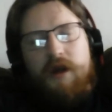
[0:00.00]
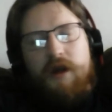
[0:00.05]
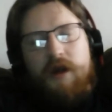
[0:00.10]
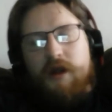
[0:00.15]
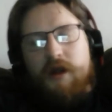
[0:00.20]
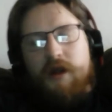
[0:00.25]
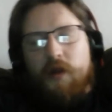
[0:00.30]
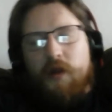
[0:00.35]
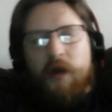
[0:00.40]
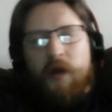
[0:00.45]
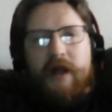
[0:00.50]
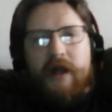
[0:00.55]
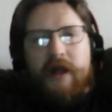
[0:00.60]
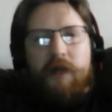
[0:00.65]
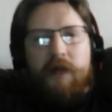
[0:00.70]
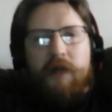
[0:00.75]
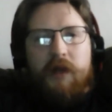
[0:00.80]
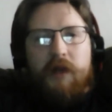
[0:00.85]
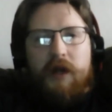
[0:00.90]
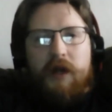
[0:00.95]
the way they
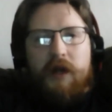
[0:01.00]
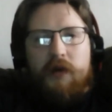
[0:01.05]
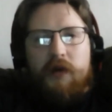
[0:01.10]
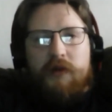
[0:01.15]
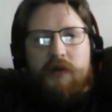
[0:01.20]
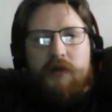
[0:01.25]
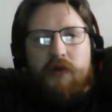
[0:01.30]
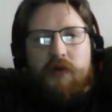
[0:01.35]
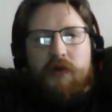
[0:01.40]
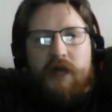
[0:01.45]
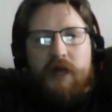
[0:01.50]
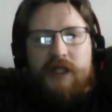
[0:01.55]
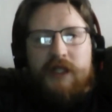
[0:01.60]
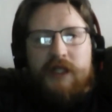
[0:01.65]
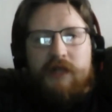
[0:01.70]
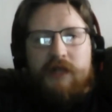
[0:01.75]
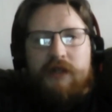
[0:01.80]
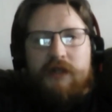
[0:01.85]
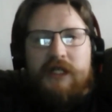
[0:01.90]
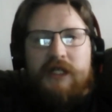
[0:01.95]
play with the
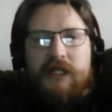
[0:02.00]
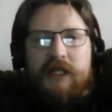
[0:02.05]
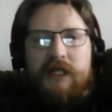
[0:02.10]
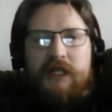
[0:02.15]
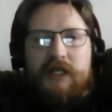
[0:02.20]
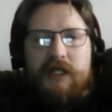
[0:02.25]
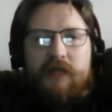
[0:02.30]
pressure and taking